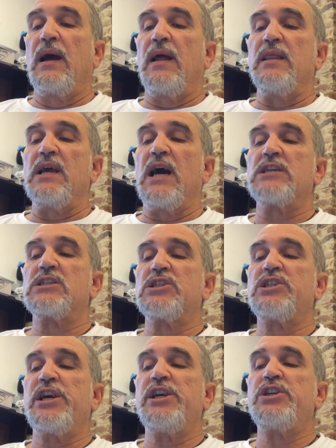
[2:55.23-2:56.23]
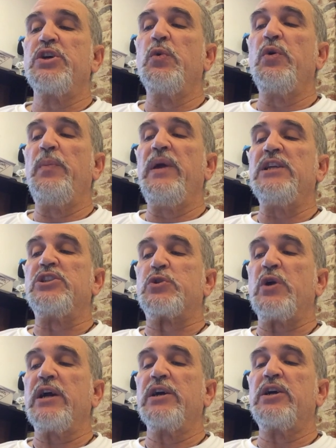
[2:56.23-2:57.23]
and the association would be
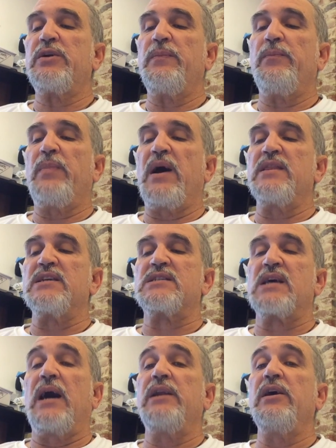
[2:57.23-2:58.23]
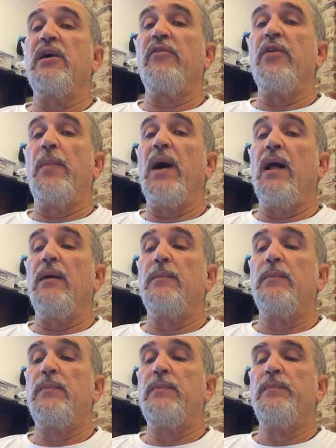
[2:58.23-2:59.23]
triggered by the sounding of the bell.
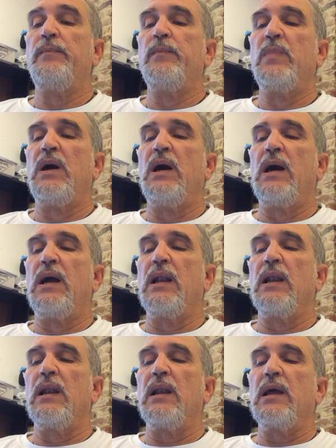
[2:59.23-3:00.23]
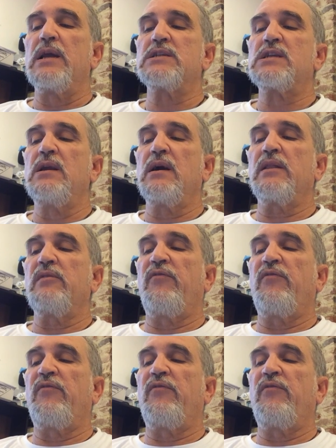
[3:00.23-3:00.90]
Let us look at the